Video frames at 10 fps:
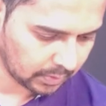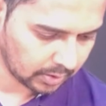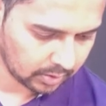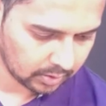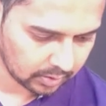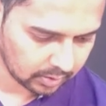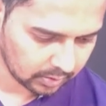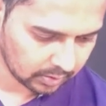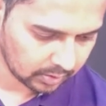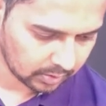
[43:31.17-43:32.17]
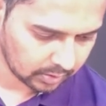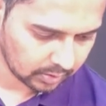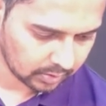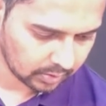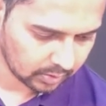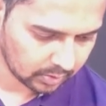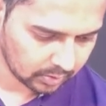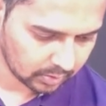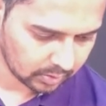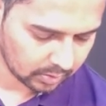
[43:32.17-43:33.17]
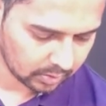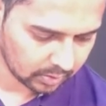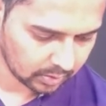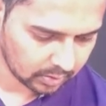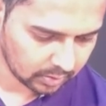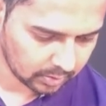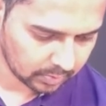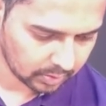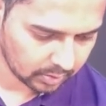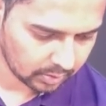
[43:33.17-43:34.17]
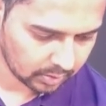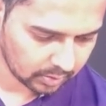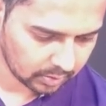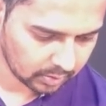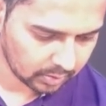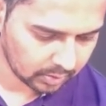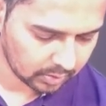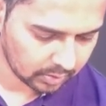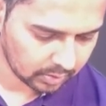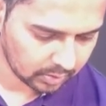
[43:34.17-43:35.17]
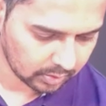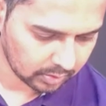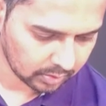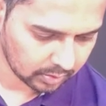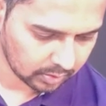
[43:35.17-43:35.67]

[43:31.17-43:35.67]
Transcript: Nobody speaks.